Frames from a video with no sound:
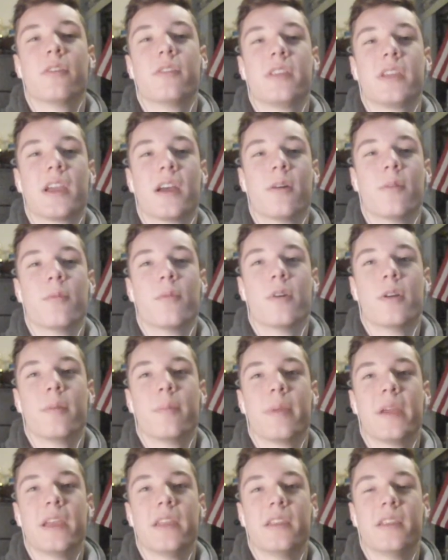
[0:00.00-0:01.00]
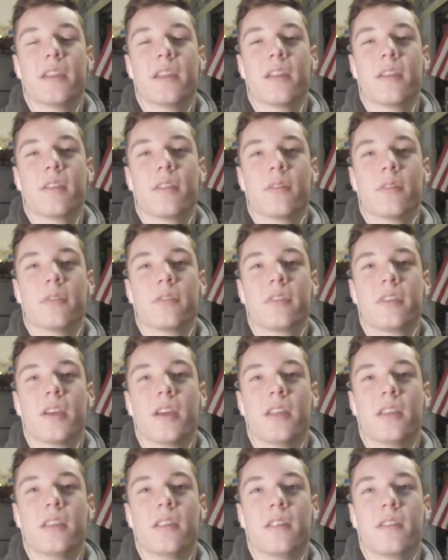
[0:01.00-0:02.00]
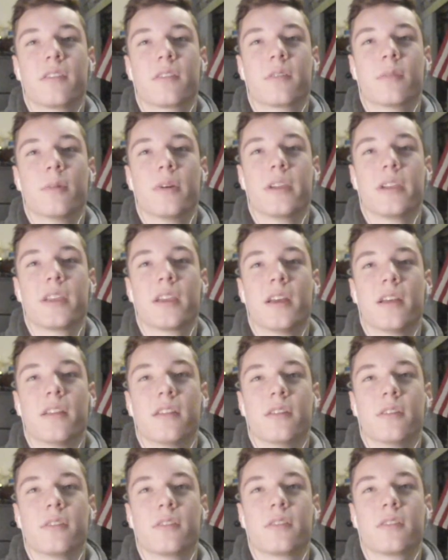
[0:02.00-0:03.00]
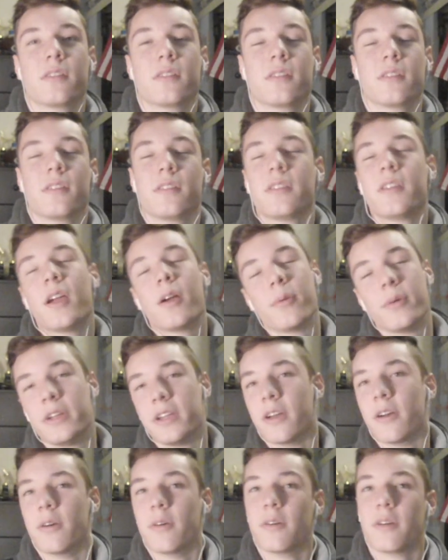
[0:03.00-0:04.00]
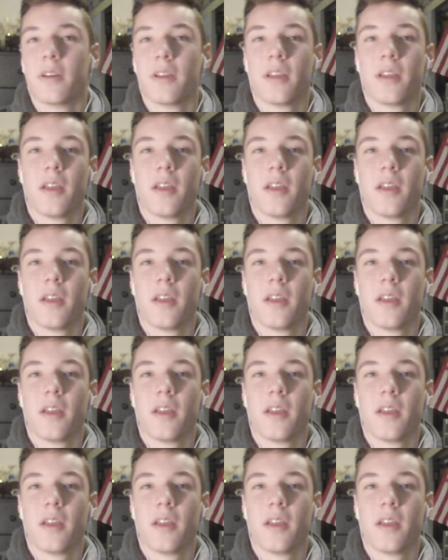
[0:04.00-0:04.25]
only got one painted out of those 10 and it's the white Kalos. There we go.